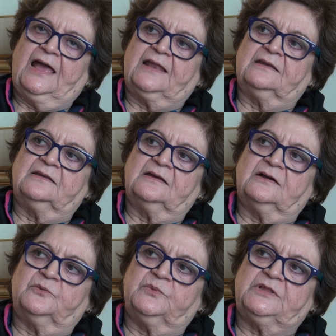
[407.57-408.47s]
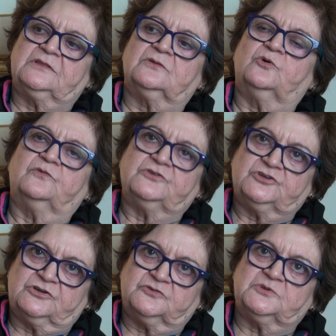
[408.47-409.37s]
and with
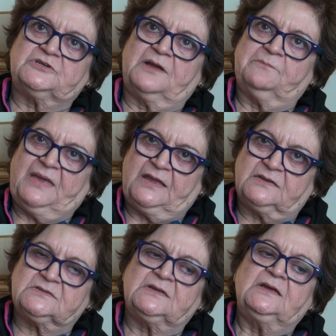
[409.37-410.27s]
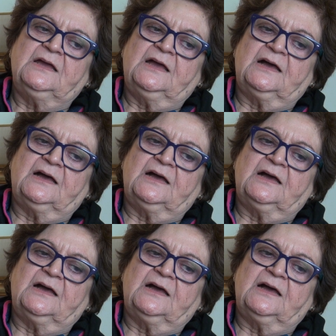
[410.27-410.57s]
overtures which are made